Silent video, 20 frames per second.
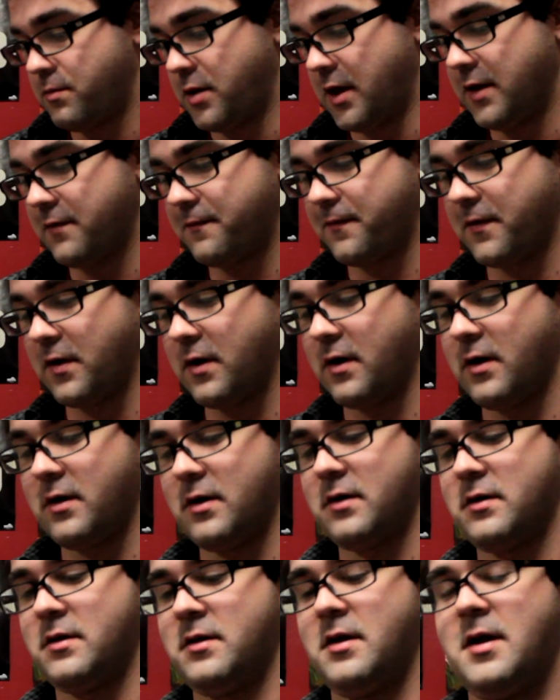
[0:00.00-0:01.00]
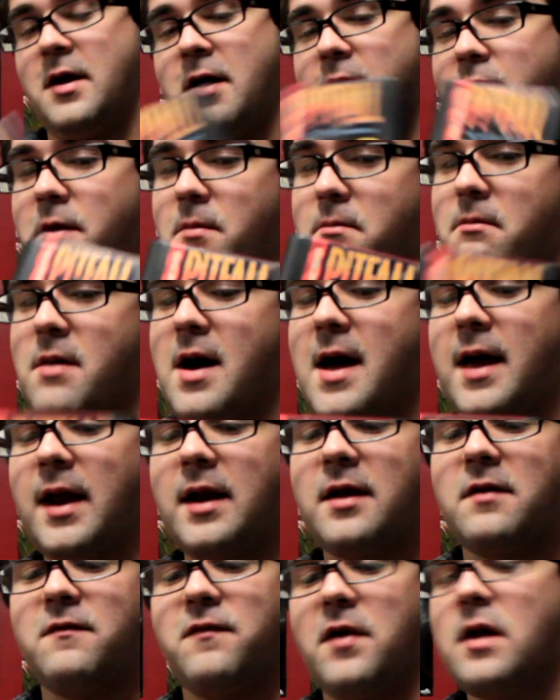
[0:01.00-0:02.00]
Pitfall, The
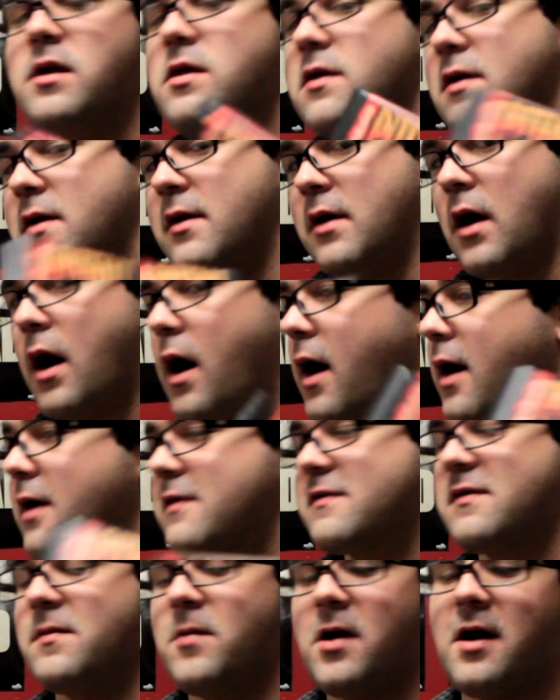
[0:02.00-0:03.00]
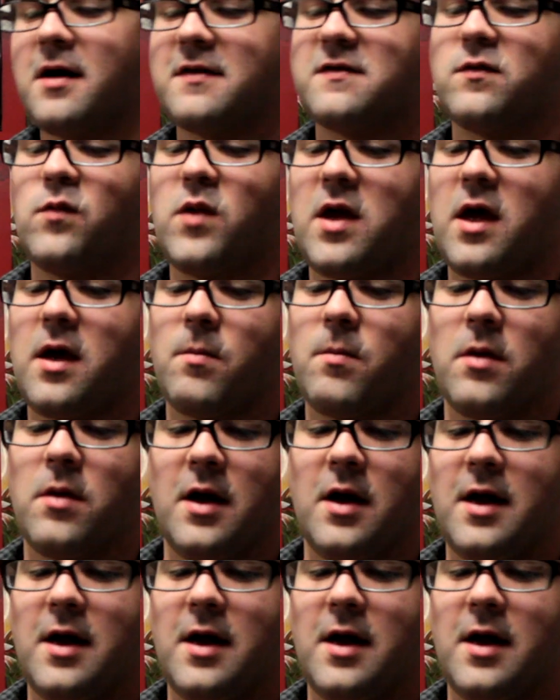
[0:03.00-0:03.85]
Mine Adventure, an awesome game.